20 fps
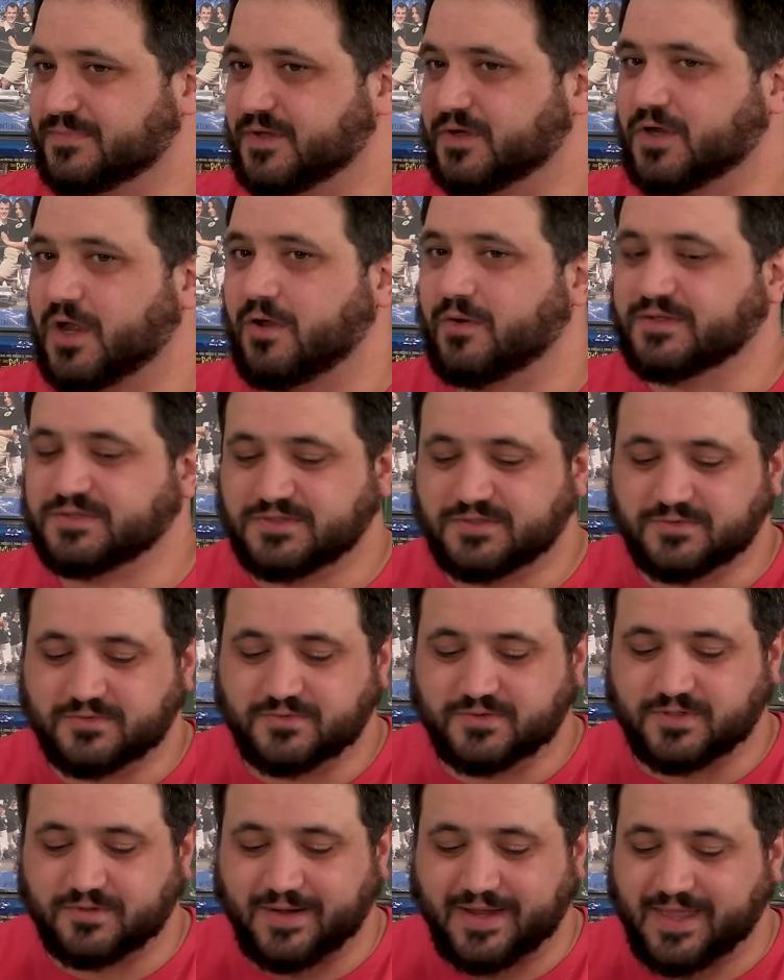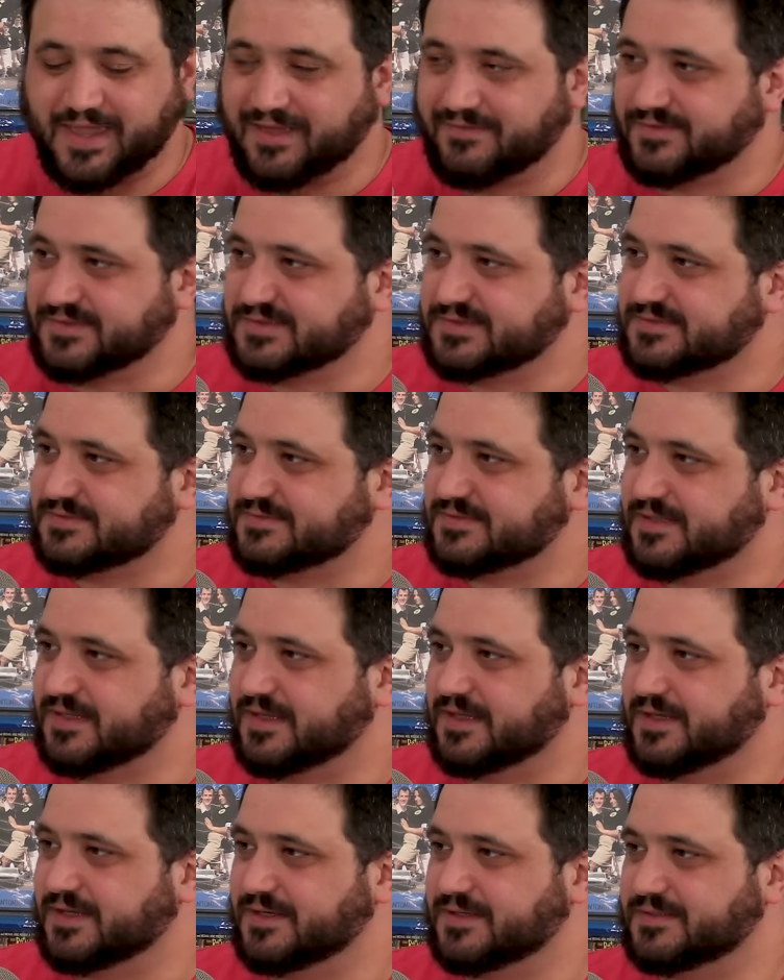They're going to the Grey Havens,
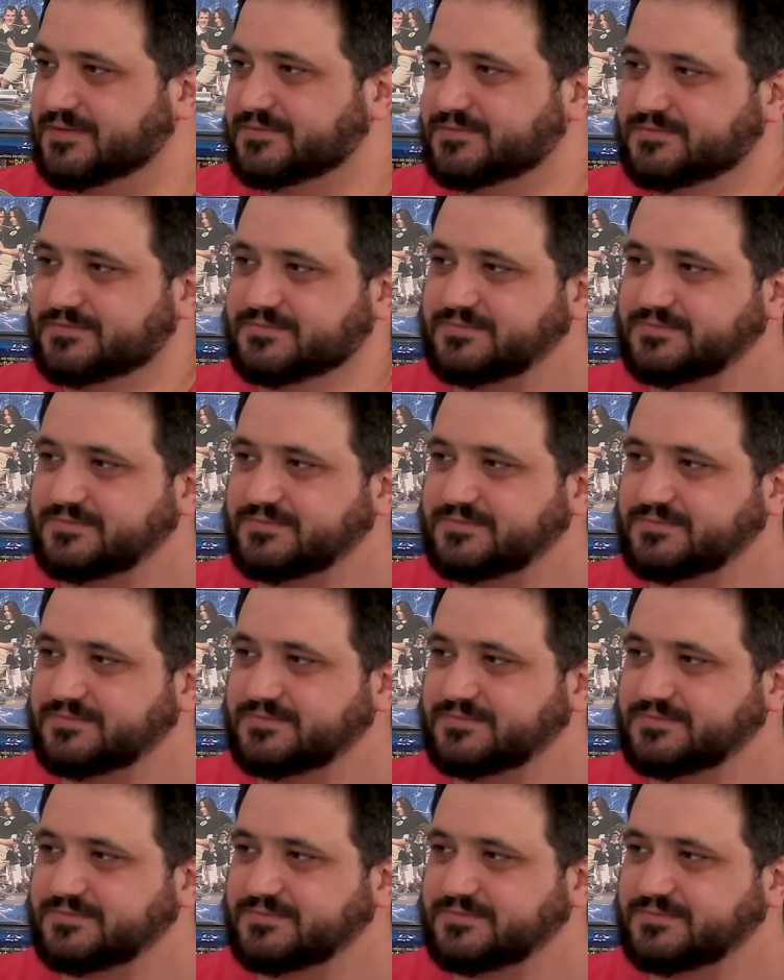the